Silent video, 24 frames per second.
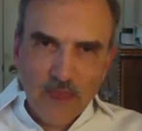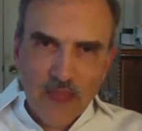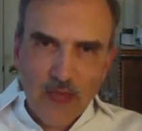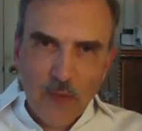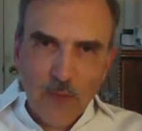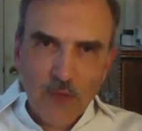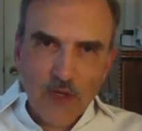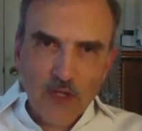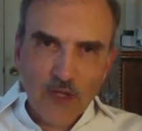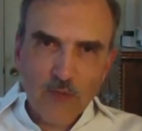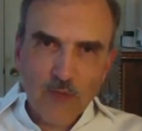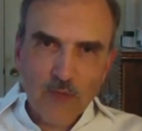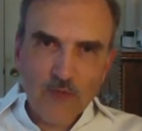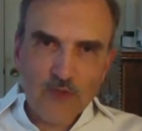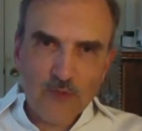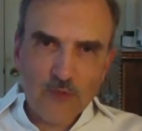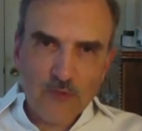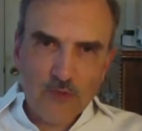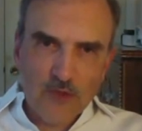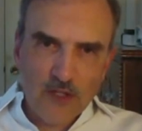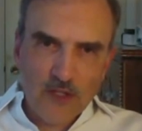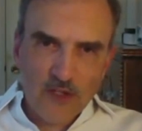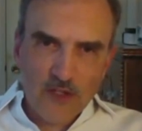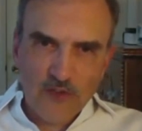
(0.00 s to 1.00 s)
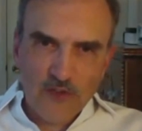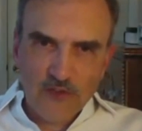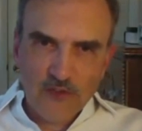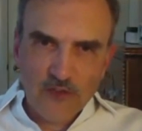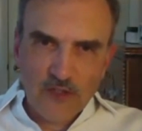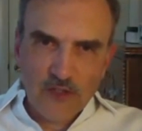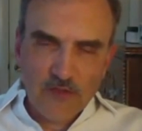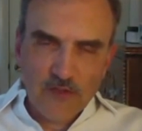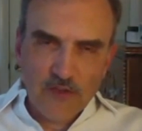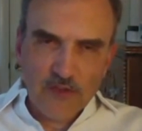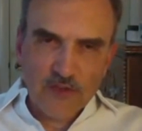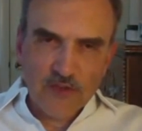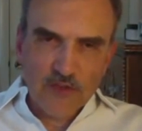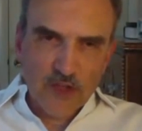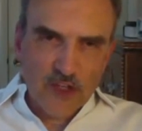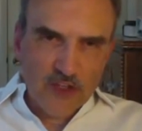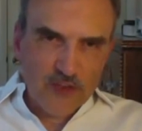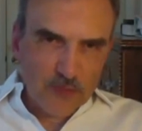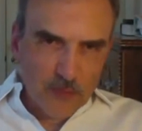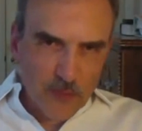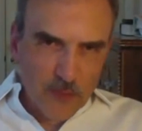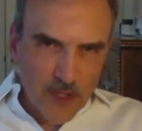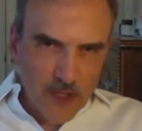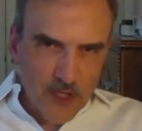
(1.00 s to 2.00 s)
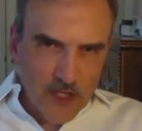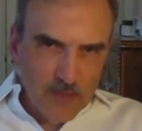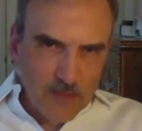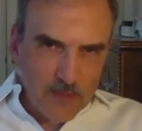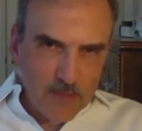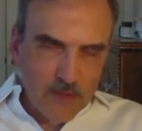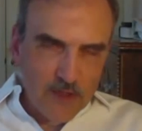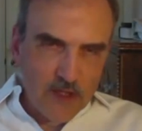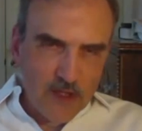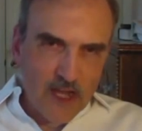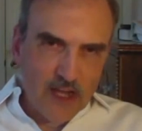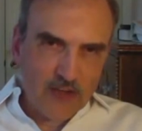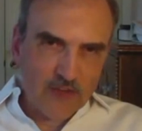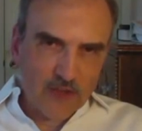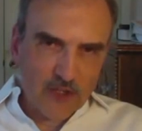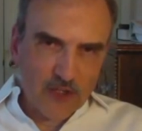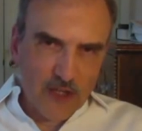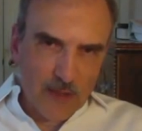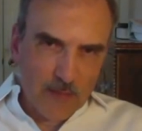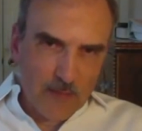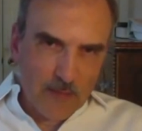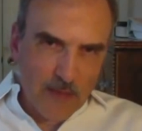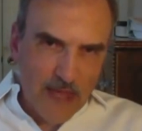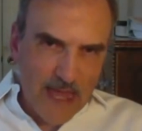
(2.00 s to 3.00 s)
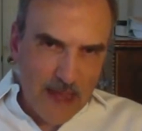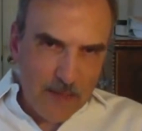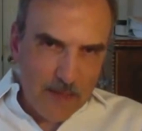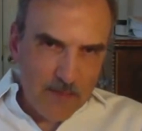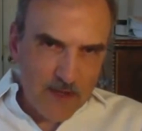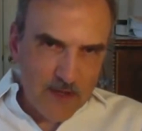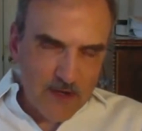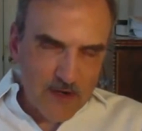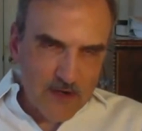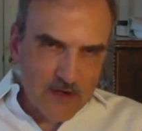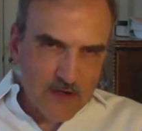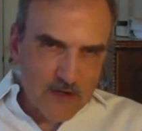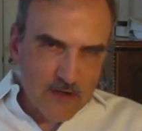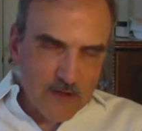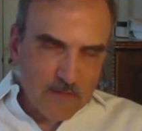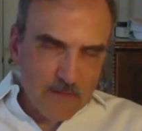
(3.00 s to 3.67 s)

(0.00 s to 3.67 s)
I want to go do this. And if it's less money, but actually I'm happier